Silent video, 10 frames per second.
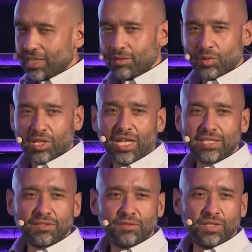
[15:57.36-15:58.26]
there were lots
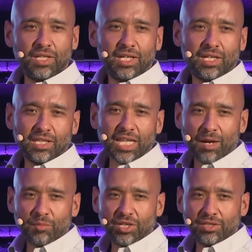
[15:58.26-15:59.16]
of
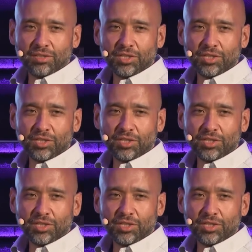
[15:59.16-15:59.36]
elaborate